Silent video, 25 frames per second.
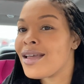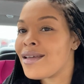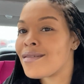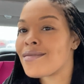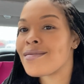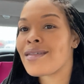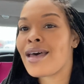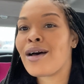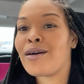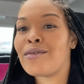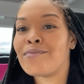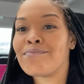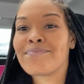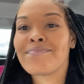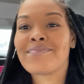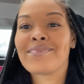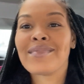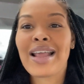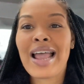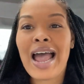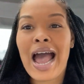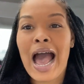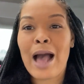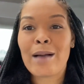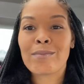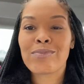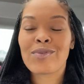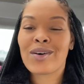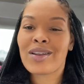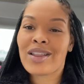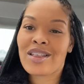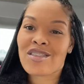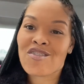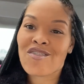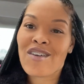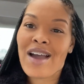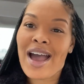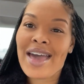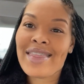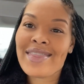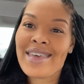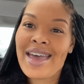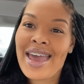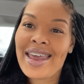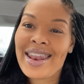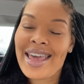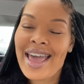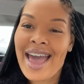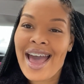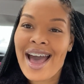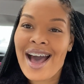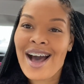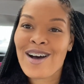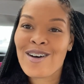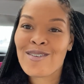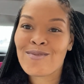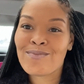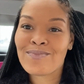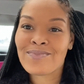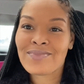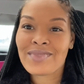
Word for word: So I'm going to try that out.